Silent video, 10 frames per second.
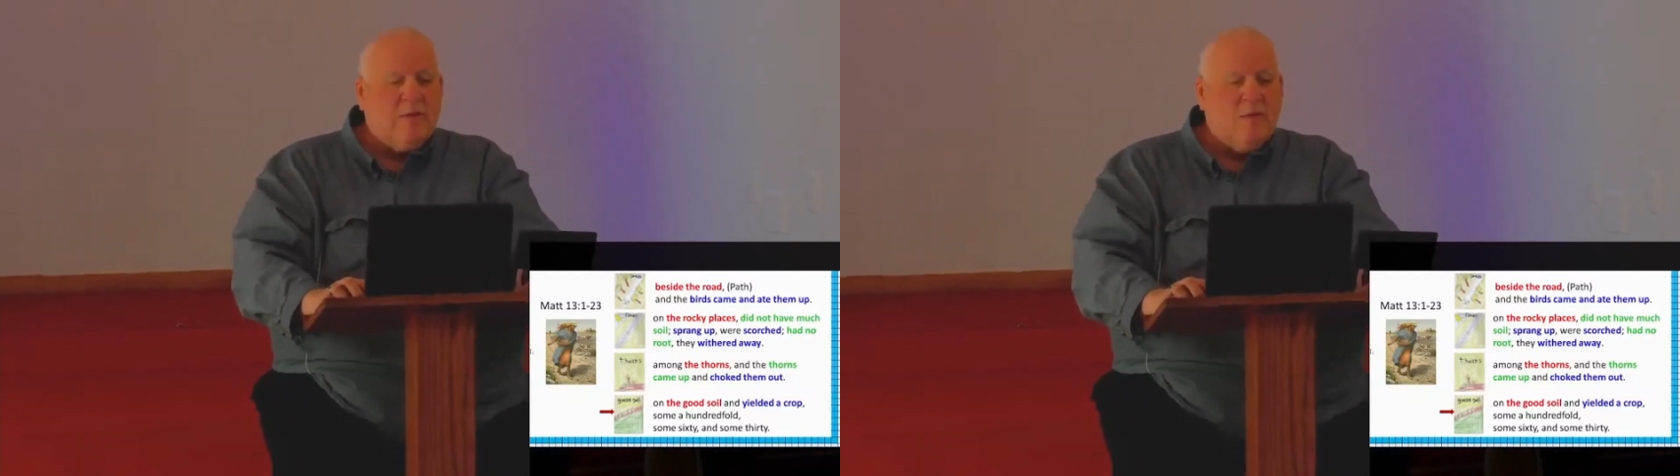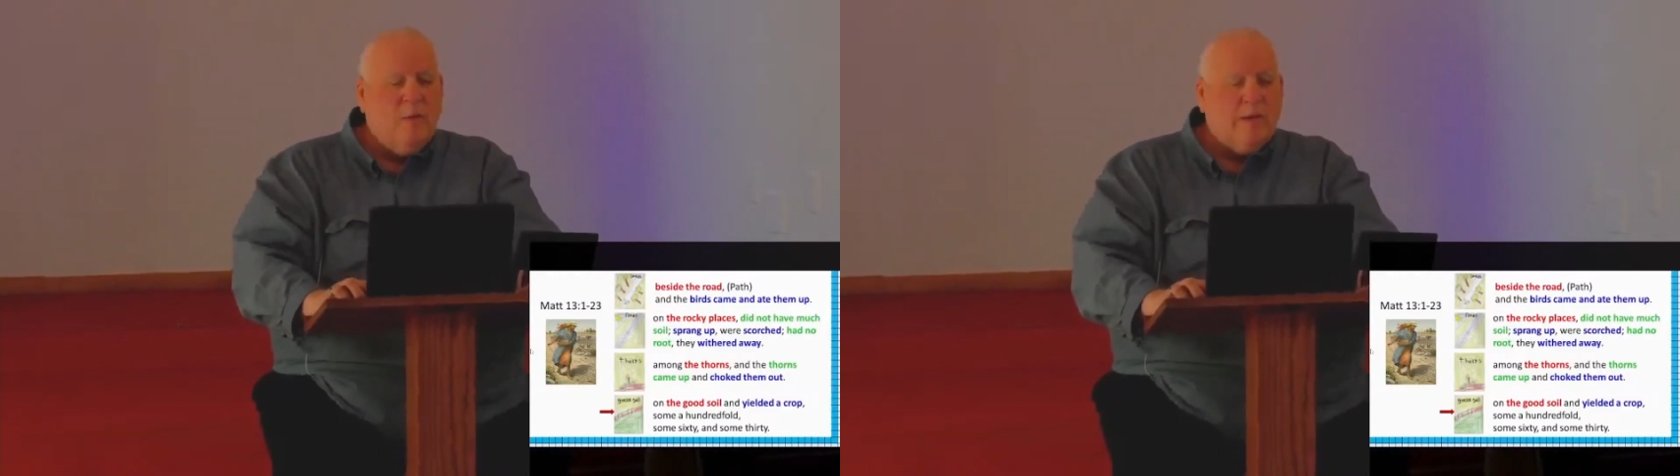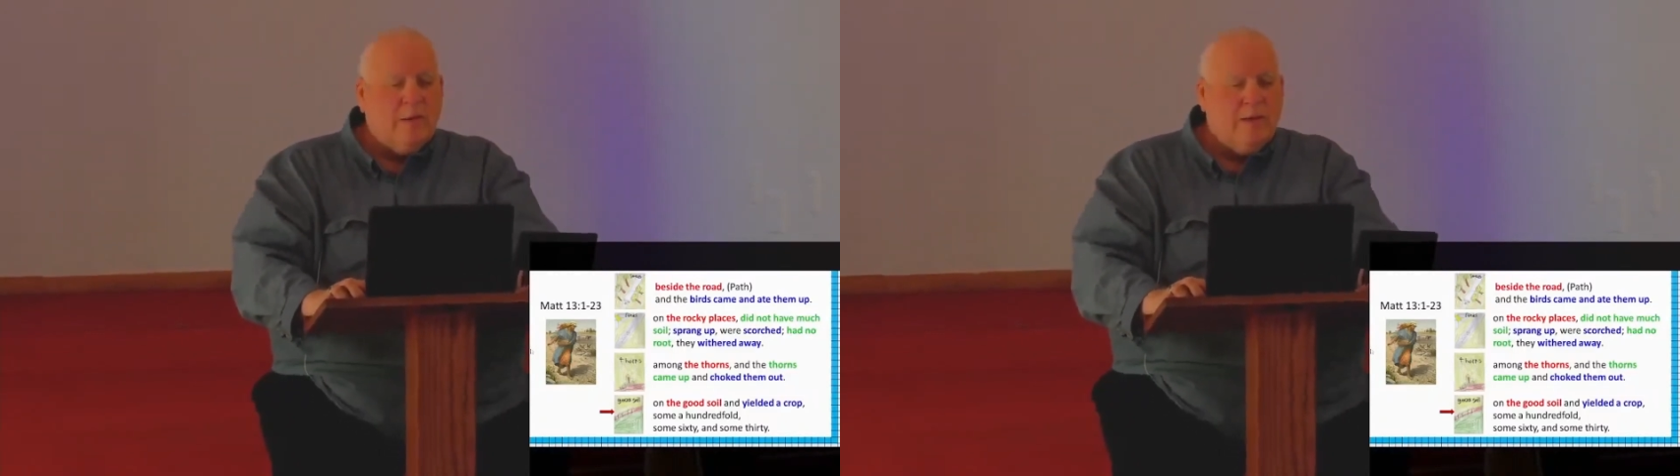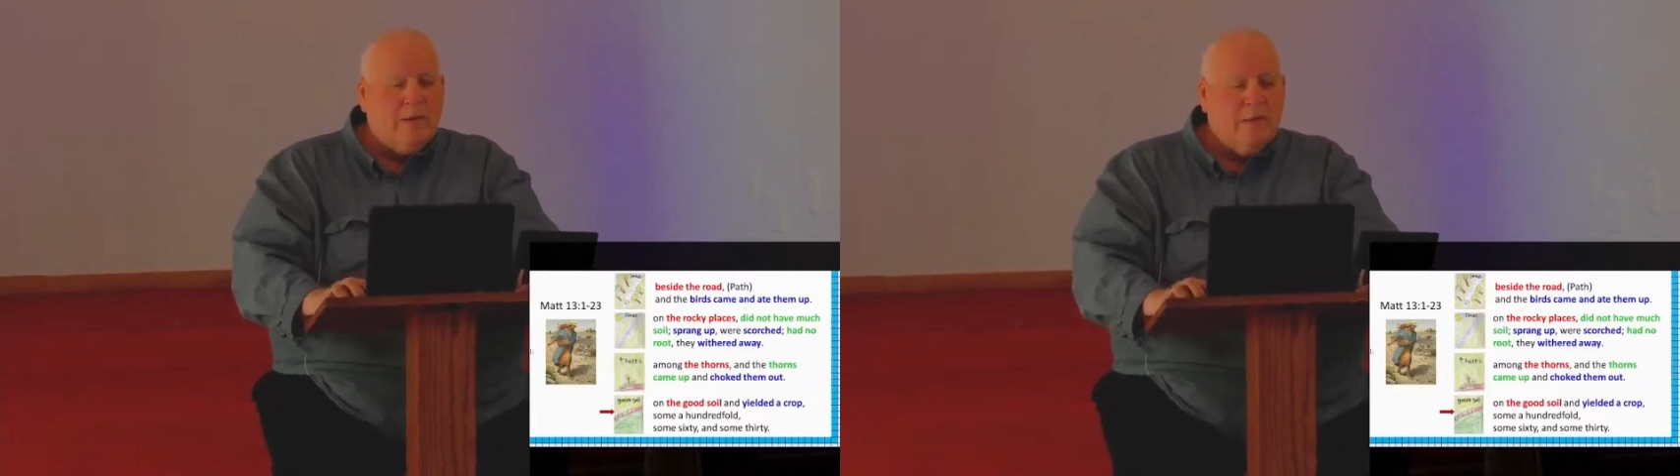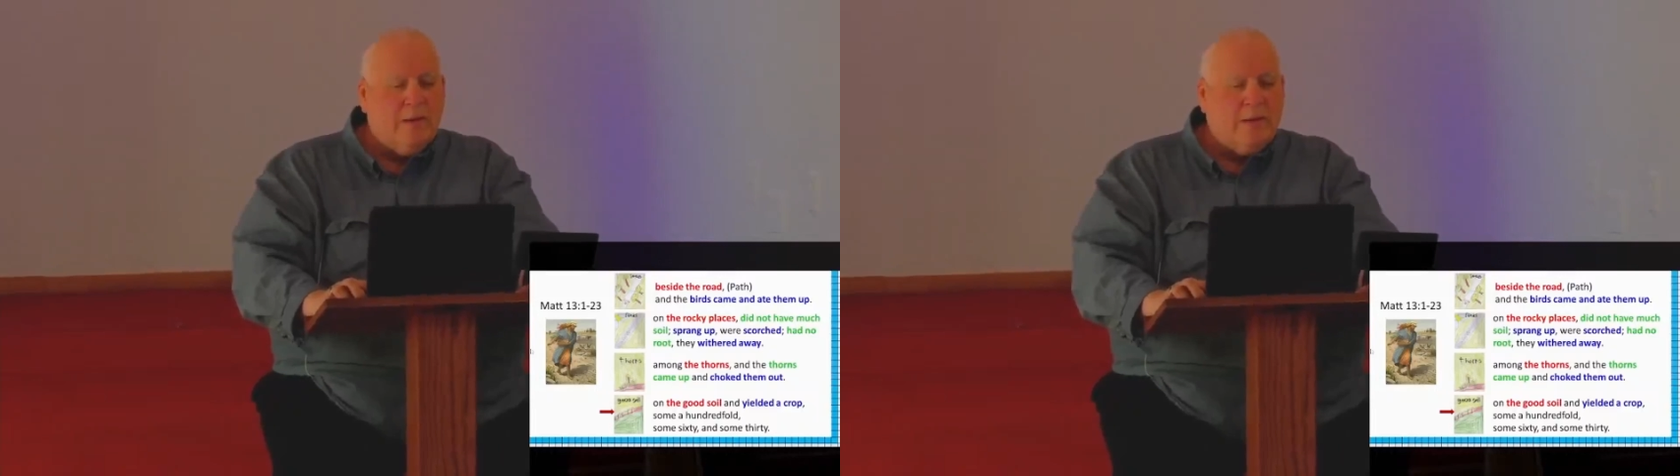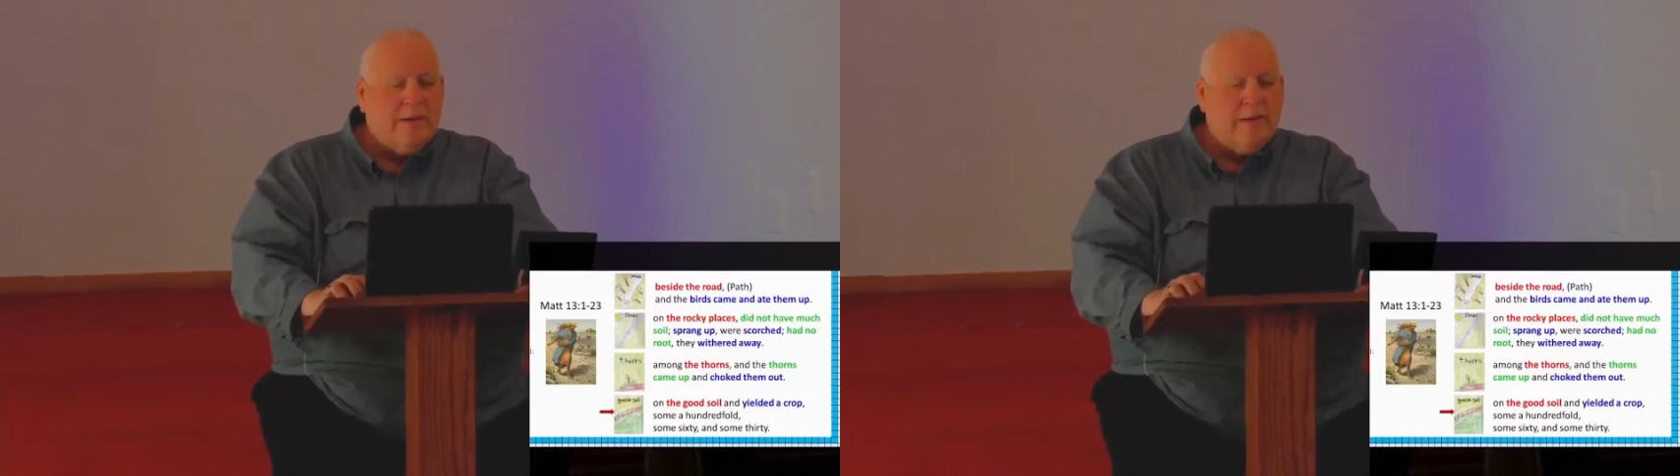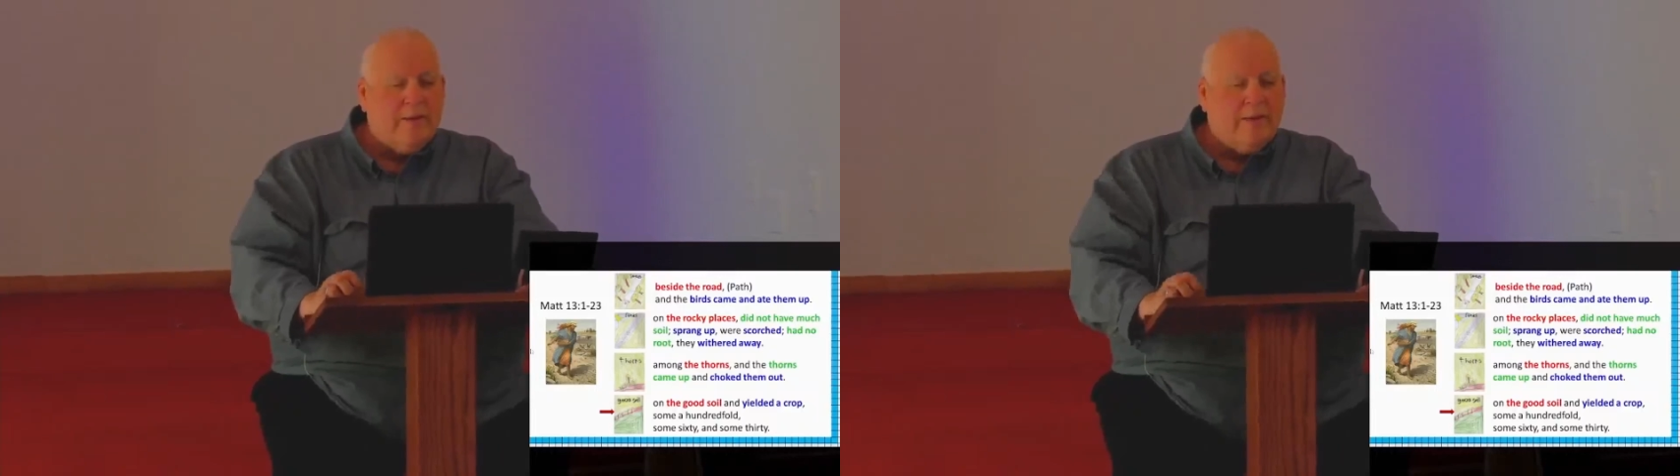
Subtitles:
quick look here.